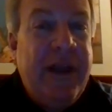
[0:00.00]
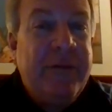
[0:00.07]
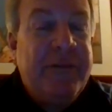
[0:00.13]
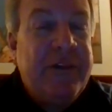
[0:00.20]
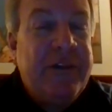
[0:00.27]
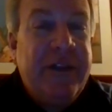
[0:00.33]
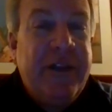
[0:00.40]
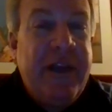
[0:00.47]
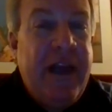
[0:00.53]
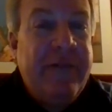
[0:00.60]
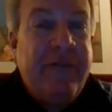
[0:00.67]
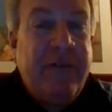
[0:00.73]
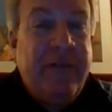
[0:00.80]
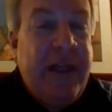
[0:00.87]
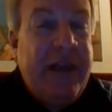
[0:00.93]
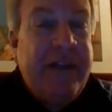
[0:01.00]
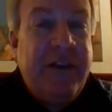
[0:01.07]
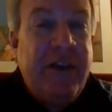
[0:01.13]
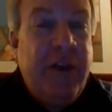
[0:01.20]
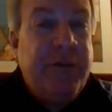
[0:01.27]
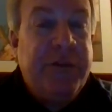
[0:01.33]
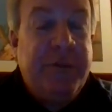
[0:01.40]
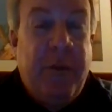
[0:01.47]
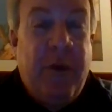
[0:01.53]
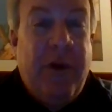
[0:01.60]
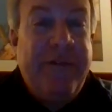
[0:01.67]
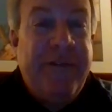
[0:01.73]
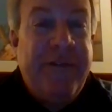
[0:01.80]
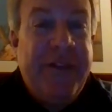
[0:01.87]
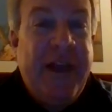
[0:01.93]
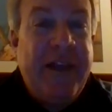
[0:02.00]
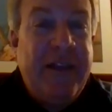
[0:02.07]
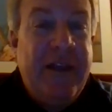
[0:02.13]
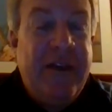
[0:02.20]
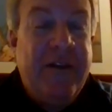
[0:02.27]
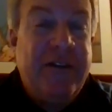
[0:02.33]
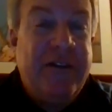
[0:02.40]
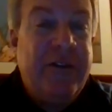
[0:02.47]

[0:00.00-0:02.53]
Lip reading: actually have like no spawn for that year.